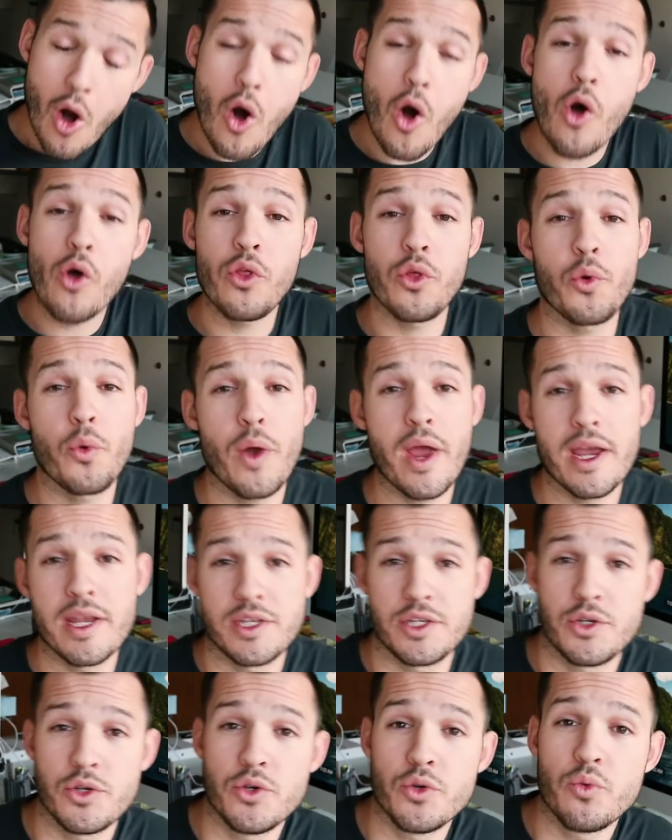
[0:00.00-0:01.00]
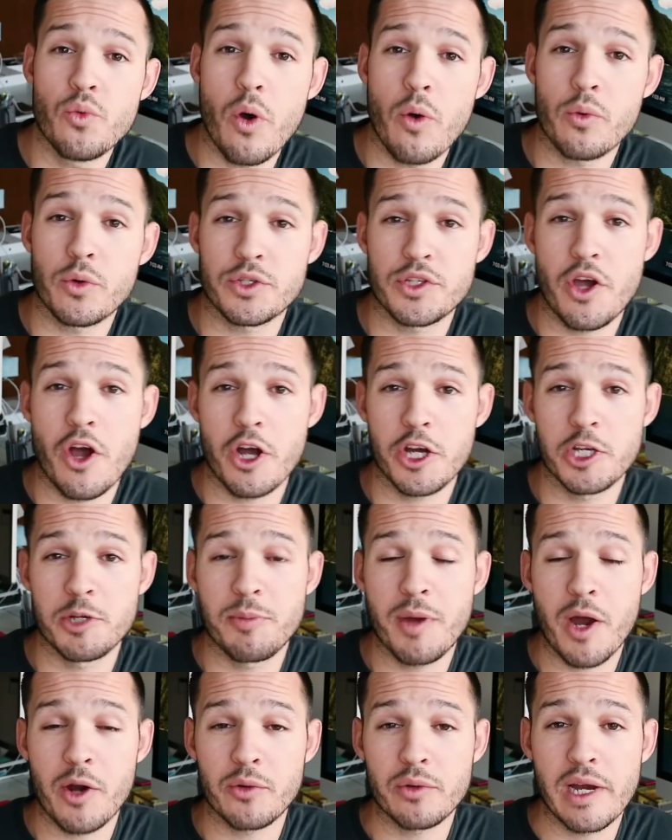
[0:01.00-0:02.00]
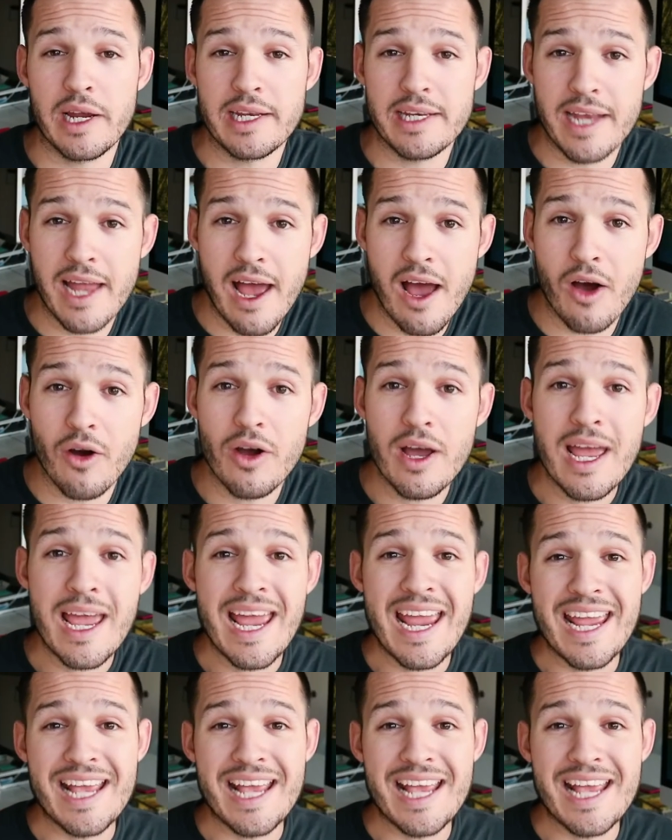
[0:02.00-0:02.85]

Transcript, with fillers: all the way to what we're talking about right now.